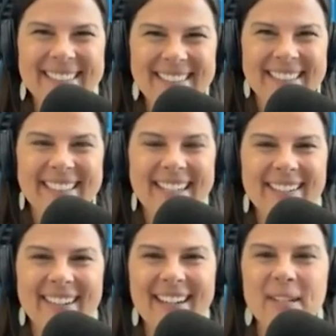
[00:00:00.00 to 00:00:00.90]

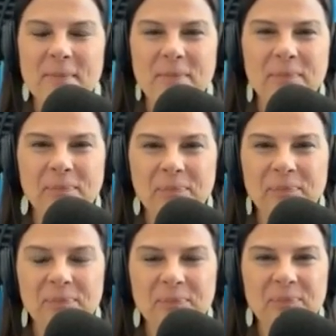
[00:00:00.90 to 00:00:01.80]

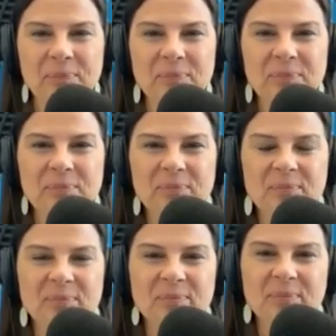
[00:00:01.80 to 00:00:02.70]

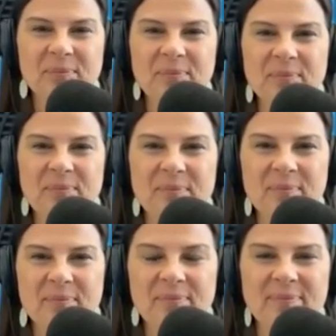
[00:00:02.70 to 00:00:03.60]

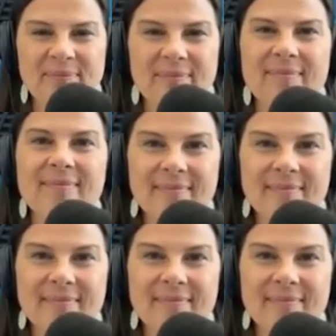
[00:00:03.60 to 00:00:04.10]
(silent)